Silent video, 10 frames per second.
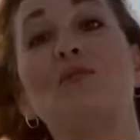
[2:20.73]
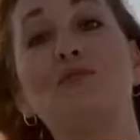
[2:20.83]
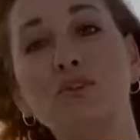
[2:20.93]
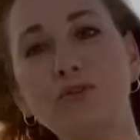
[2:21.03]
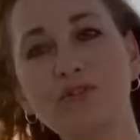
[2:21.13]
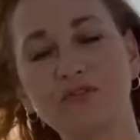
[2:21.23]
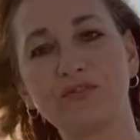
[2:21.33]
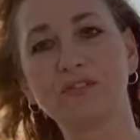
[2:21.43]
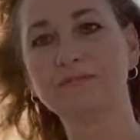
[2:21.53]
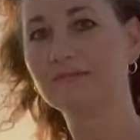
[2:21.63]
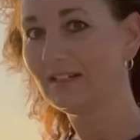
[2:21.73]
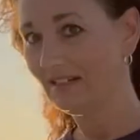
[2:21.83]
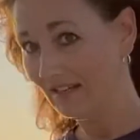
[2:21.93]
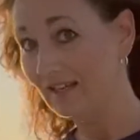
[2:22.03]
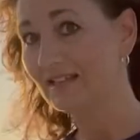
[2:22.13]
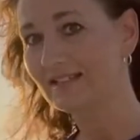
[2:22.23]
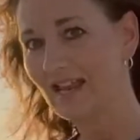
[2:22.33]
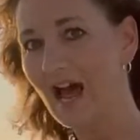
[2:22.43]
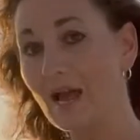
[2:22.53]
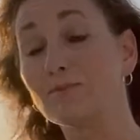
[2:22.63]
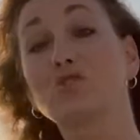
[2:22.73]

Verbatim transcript: beautiful in His time.